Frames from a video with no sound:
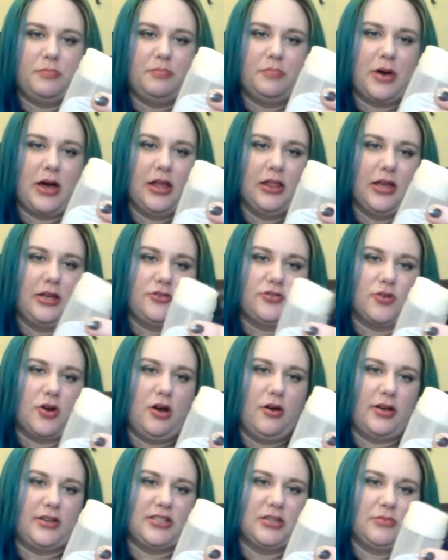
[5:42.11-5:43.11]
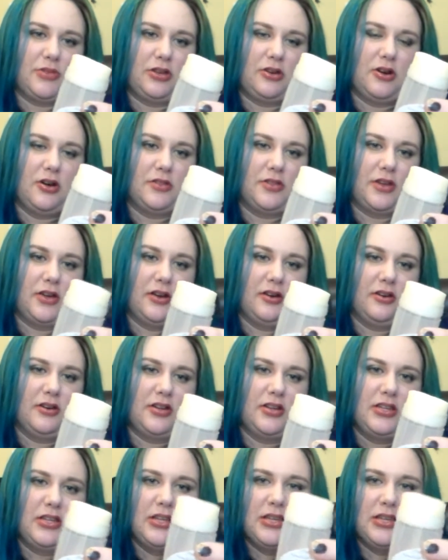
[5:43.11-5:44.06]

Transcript: by like drawing something on there.